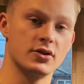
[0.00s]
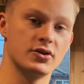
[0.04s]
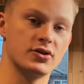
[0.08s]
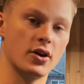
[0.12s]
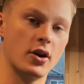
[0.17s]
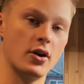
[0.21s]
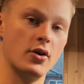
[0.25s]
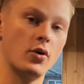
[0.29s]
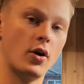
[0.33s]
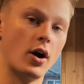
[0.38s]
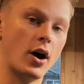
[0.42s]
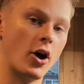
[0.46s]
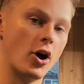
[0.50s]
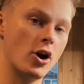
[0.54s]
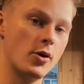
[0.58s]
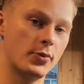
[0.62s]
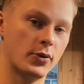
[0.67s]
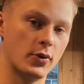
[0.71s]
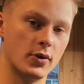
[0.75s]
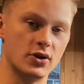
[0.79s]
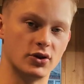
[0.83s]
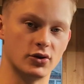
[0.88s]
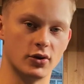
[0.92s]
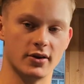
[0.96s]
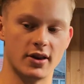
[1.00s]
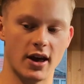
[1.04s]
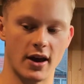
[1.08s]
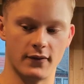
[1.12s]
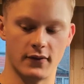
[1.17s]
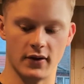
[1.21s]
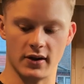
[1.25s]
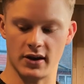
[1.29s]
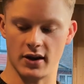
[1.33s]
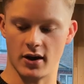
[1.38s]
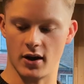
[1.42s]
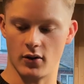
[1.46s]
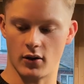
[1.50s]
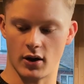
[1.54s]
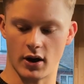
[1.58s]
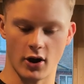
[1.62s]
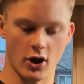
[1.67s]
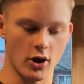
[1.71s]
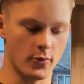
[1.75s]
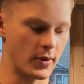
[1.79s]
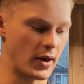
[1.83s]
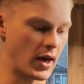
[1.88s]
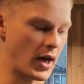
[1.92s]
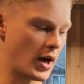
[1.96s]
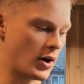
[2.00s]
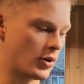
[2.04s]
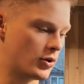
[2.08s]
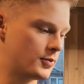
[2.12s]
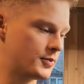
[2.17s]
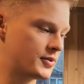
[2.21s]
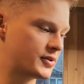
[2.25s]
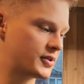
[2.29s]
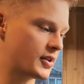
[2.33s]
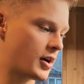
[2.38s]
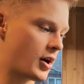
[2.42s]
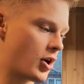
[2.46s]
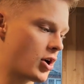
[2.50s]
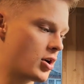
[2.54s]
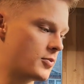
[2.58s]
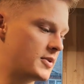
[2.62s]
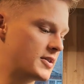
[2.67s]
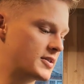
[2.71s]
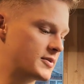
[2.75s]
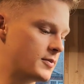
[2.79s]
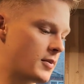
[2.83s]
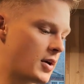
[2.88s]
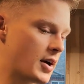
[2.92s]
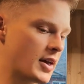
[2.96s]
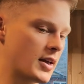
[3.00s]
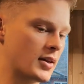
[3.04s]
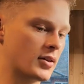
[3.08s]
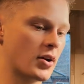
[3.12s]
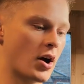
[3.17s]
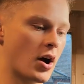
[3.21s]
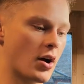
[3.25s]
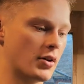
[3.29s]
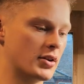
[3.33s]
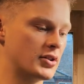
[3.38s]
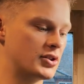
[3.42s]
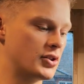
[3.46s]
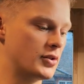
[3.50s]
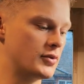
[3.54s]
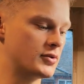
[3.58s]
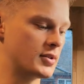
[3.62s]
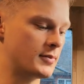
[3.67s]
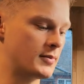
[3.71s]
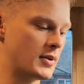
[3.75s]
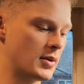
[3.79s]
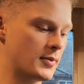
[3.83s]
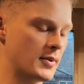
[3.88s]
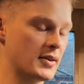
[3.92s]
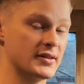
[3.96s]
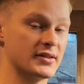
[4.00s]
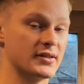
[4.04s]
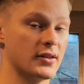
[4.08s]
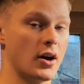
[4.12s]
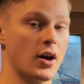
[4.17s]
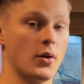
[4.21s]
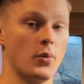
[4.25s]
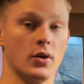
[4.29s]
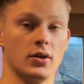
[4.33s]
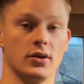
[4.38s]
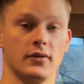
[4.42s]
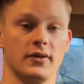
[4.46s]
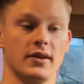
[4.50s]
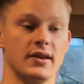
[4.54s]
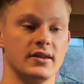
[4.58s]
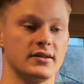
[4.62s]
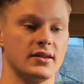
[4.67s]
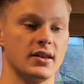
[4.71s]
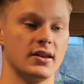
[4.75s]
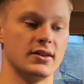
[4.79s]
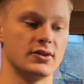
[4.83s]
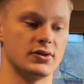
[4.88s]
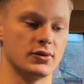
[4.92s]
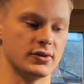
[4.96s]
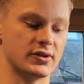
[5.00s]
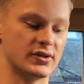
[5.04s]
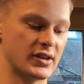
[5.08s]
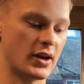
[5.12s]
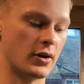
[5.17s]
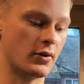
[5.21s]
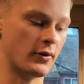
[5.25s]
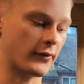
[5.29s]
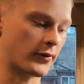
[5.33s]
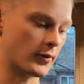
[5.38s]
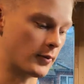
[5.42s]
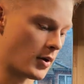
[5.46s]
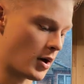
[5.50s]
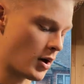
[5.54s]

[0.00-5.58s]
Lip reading: So I hope you enjoyed that video. I hope it helps. I hope this might encourage you to maybe start one of these things yourself from